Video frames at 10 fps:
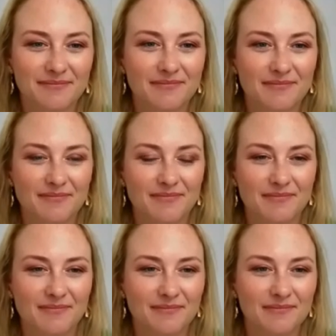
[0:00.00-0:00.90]

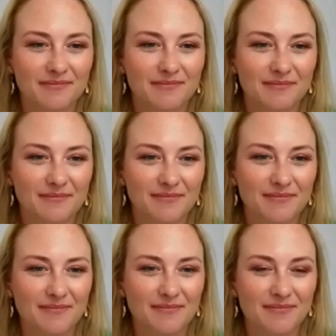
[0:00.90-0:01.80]

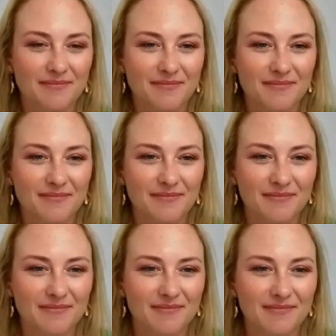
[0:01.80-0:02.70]

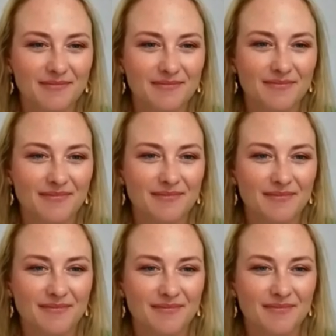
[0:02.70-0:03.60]

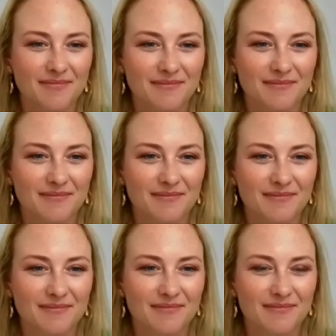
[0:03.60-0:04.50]
(not speaking)